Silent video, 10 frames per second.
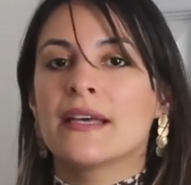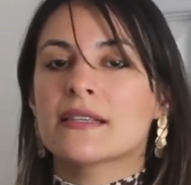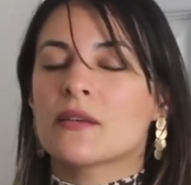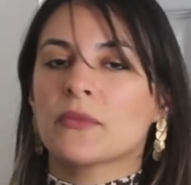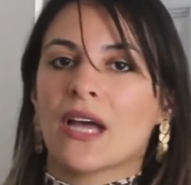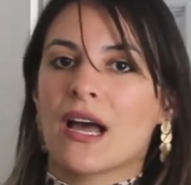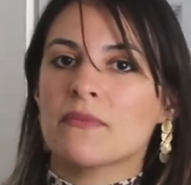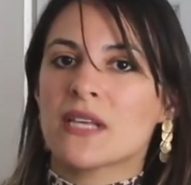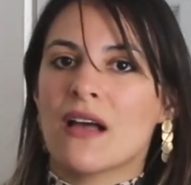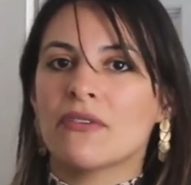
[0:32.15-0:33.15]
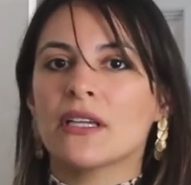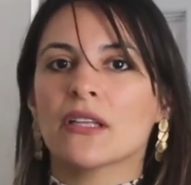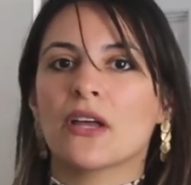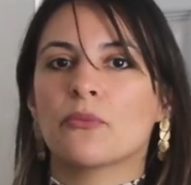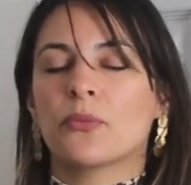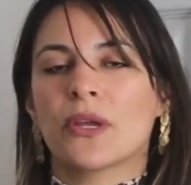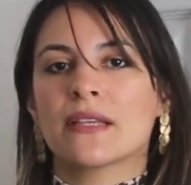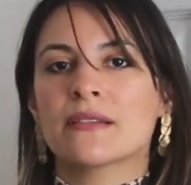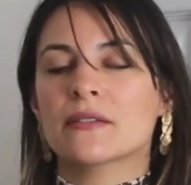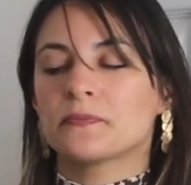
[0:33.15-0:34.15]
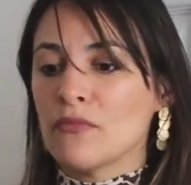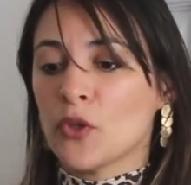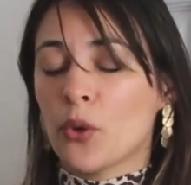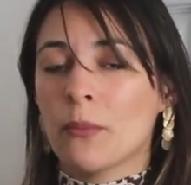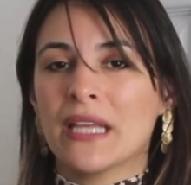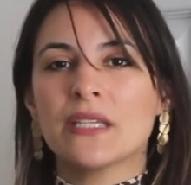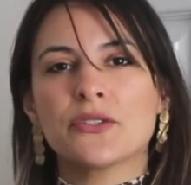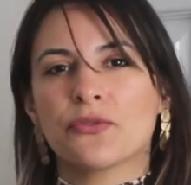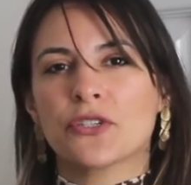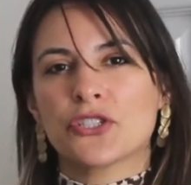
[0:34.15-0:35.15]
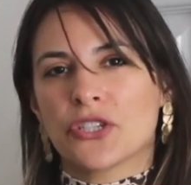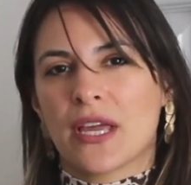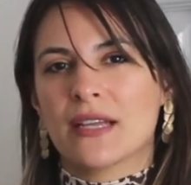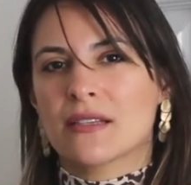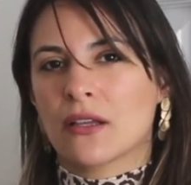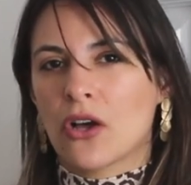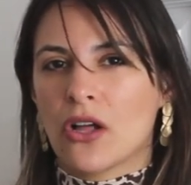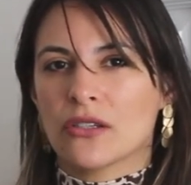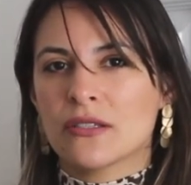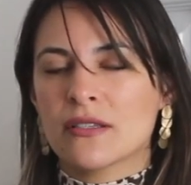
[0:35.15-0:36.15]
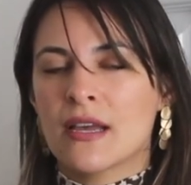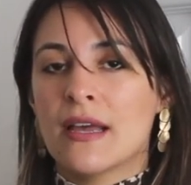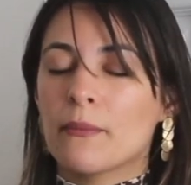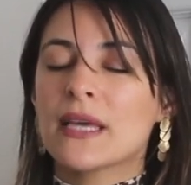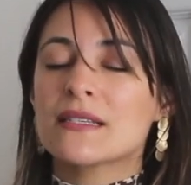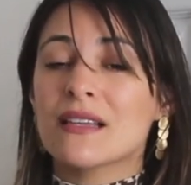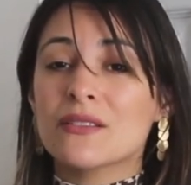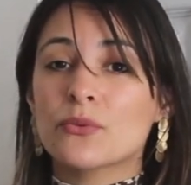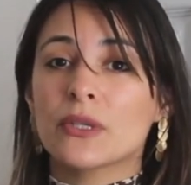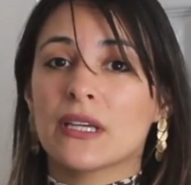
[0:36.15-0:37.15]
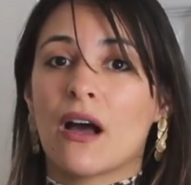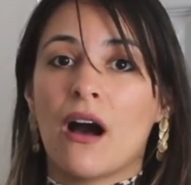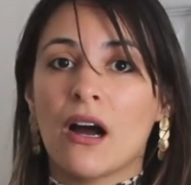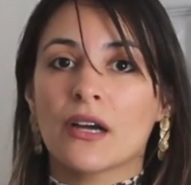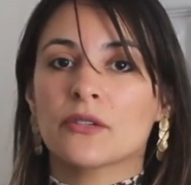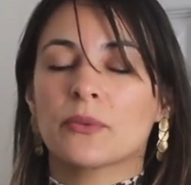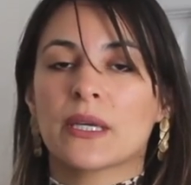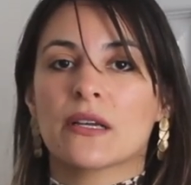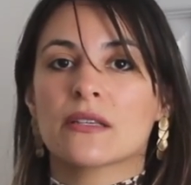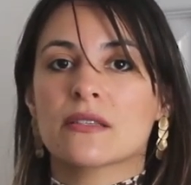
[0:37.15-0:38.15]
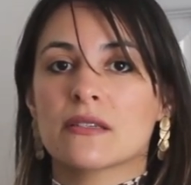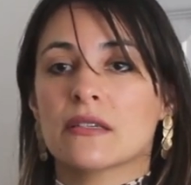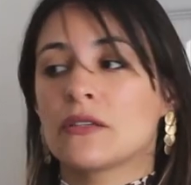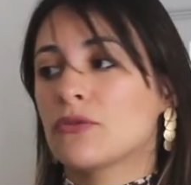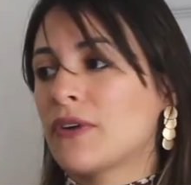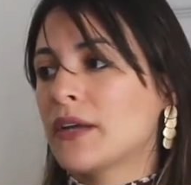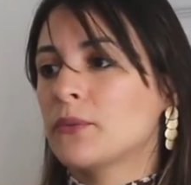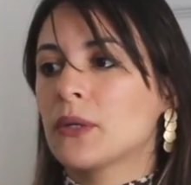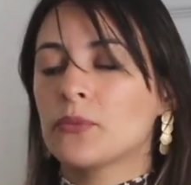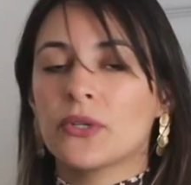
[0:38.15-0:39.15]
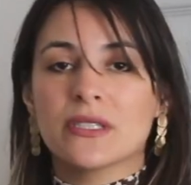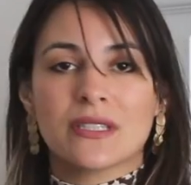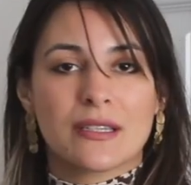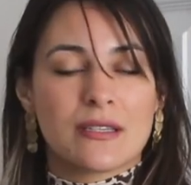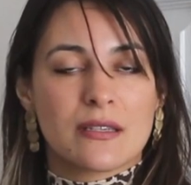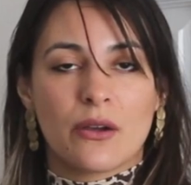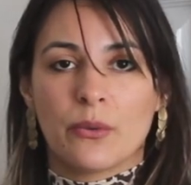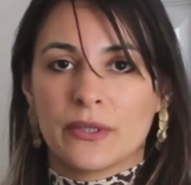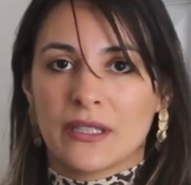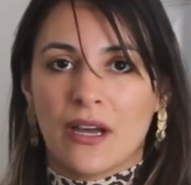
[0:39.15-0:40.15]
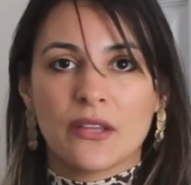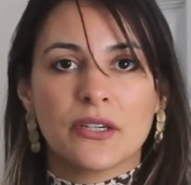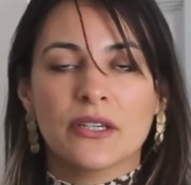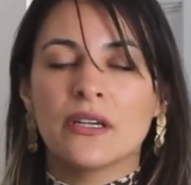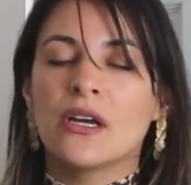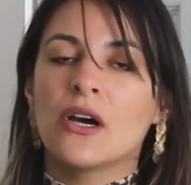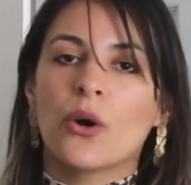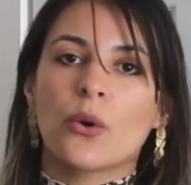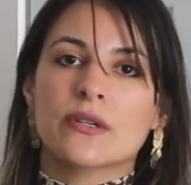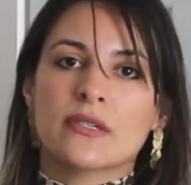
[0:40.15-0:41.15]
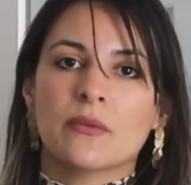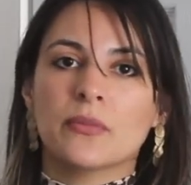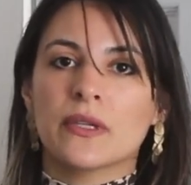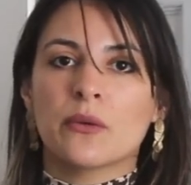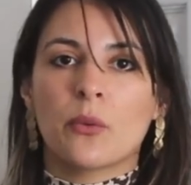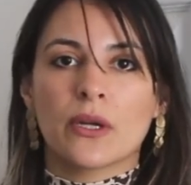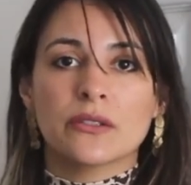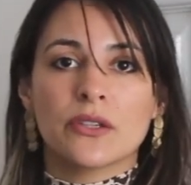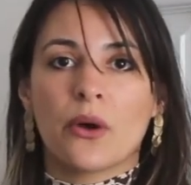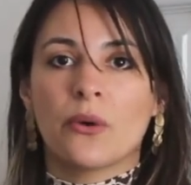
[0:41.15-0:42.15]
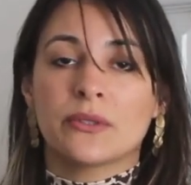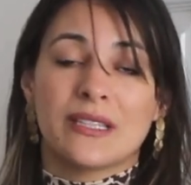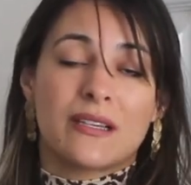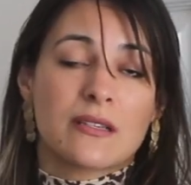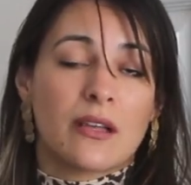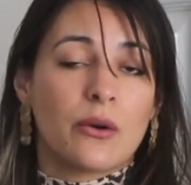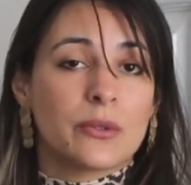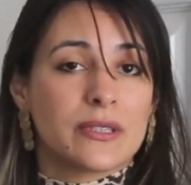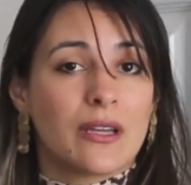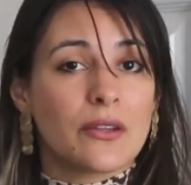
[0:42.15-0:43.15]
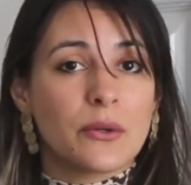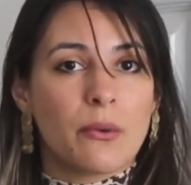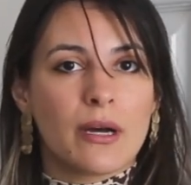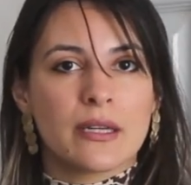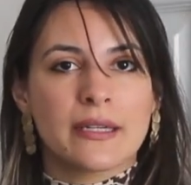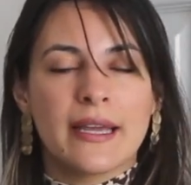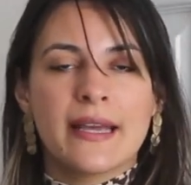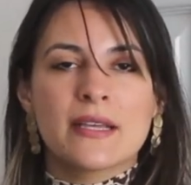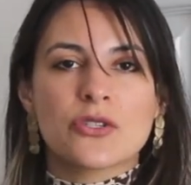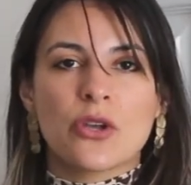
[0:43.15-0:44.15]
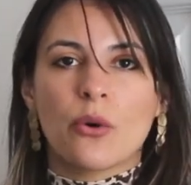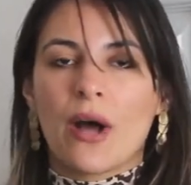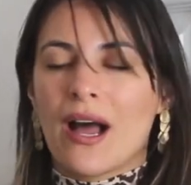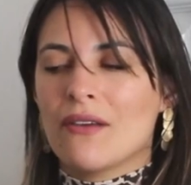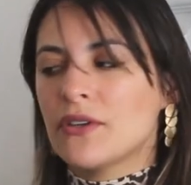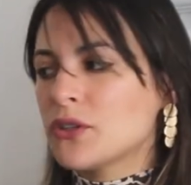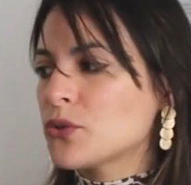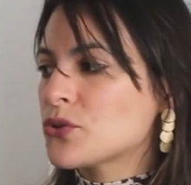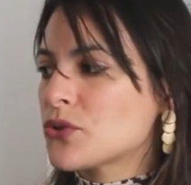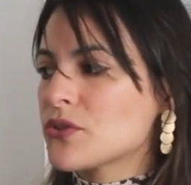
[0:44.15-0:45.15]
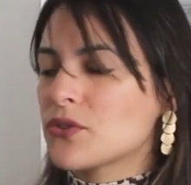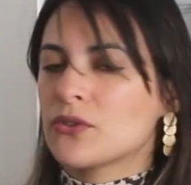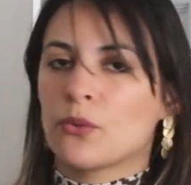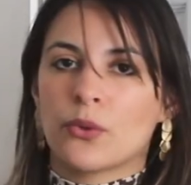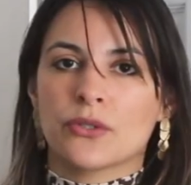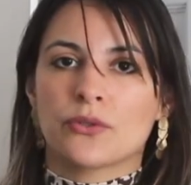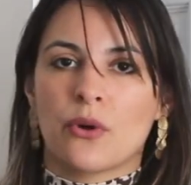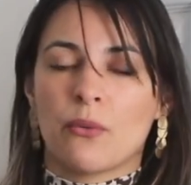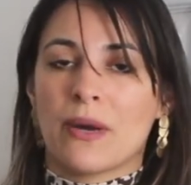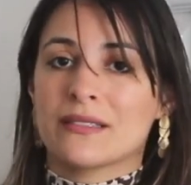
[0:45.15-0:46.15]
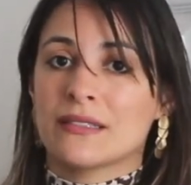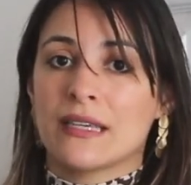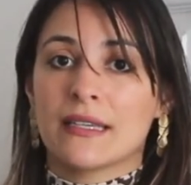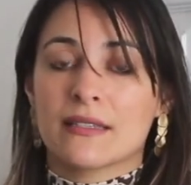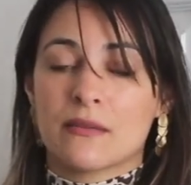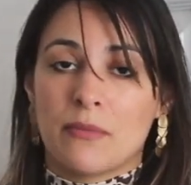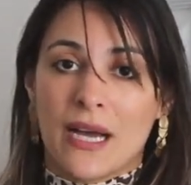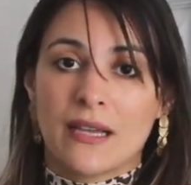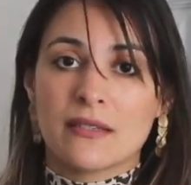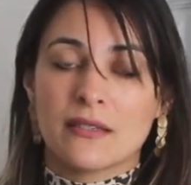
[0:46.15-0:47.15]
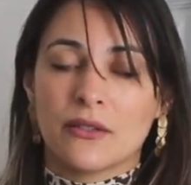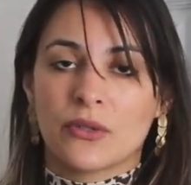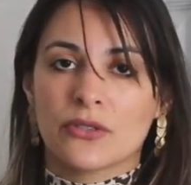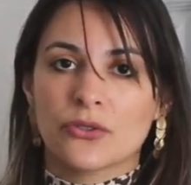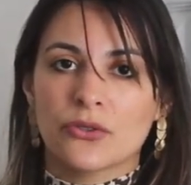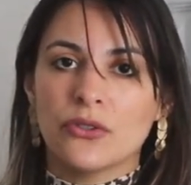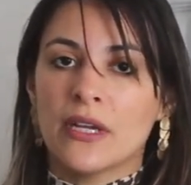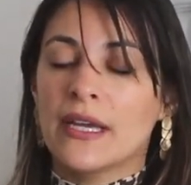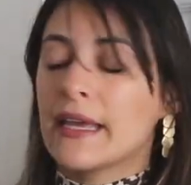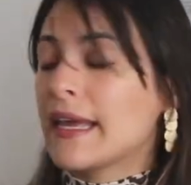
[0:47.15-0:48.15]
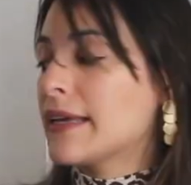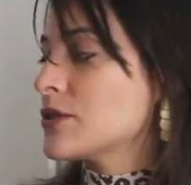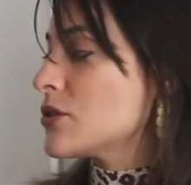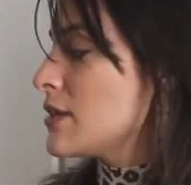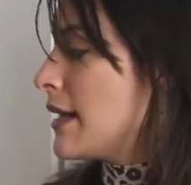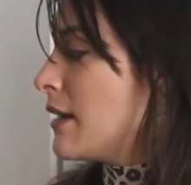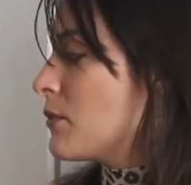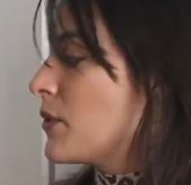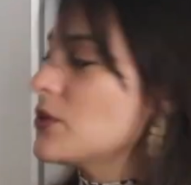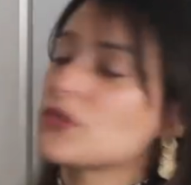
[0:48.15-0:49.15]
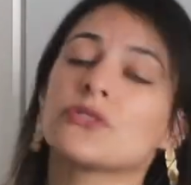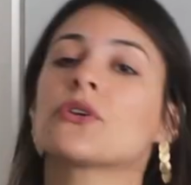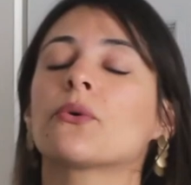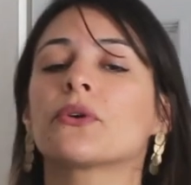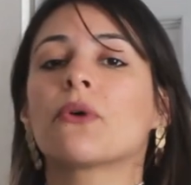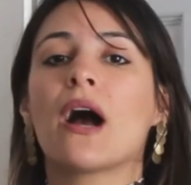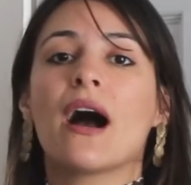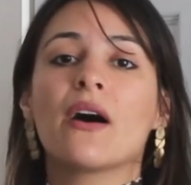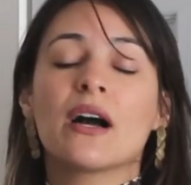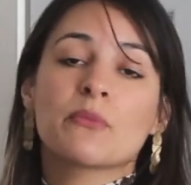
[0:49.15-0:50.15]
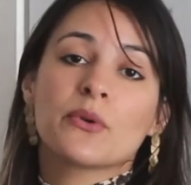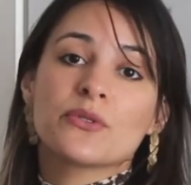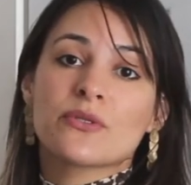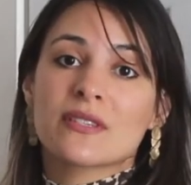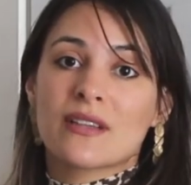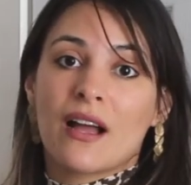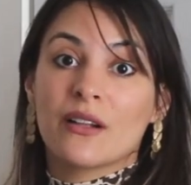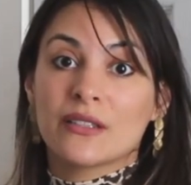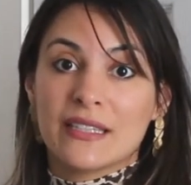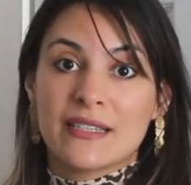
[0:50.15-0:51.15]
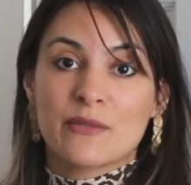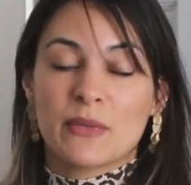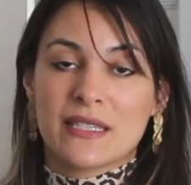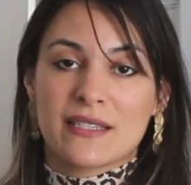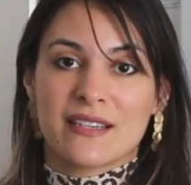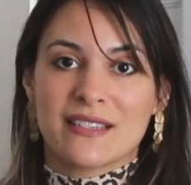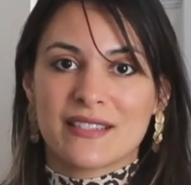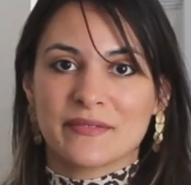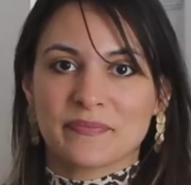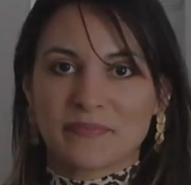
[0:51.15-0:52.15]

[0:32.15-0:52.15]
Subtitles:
Sometimes having a lot of prints or many different shades and colors makes things really hard because you find one print that doesn't go with the other, or simply one tone that doesn't go with the other one. So having neutrals in your wardrobe, I think, is the best you can do. And today I'm going to show you how I'm going to style these pieces.